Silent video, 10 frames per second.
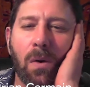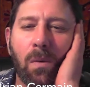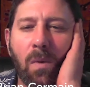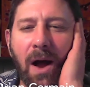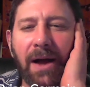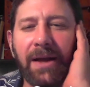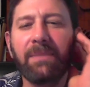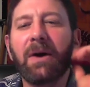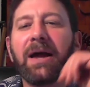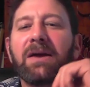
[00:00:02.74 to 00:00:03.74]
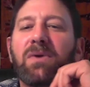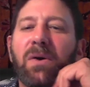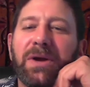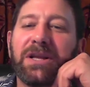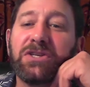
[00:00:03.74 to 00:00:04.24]
Why am I
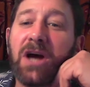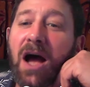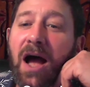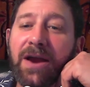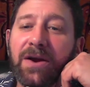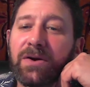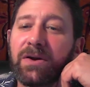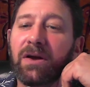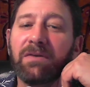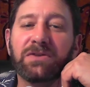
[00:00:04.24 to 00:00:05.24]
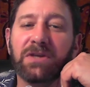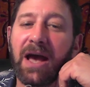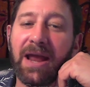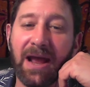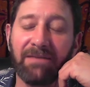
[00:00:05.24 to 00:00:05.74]
growing tired of
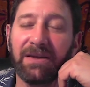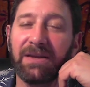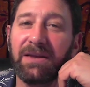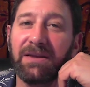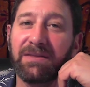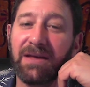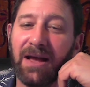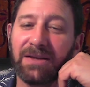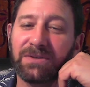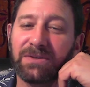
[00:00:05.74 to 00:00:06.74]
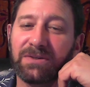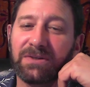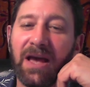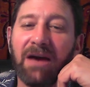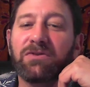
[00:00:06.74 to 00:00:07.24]
skydiving, Keith asks,
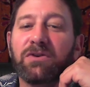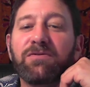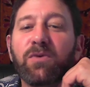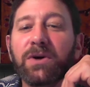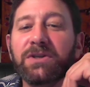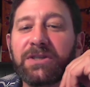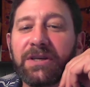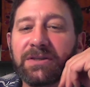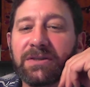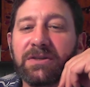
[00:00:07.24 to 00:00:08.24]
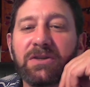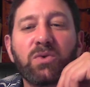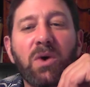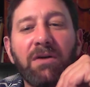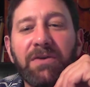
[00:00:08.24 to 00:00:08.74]
after four seasons and
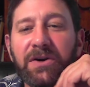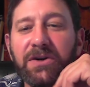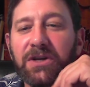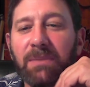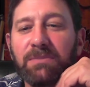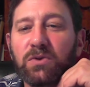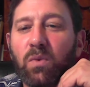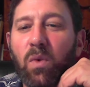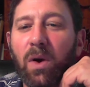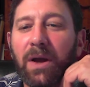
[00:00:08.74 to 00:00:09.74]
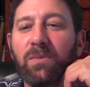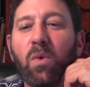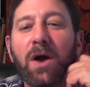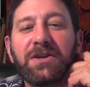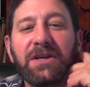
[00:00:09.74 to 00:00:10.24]
twelve hundred jumps and
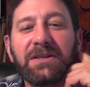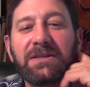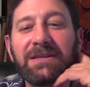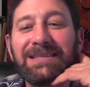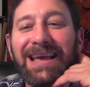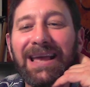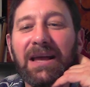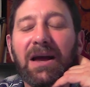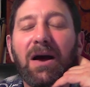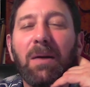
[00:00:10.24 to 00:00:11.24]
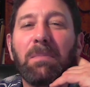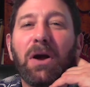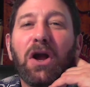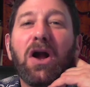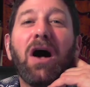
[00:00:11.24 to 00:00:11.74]
wanting to take up
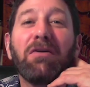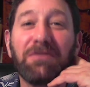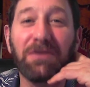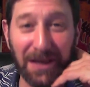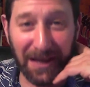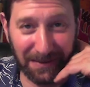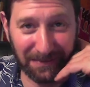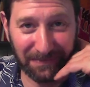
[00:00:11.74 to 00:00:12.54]
golf again?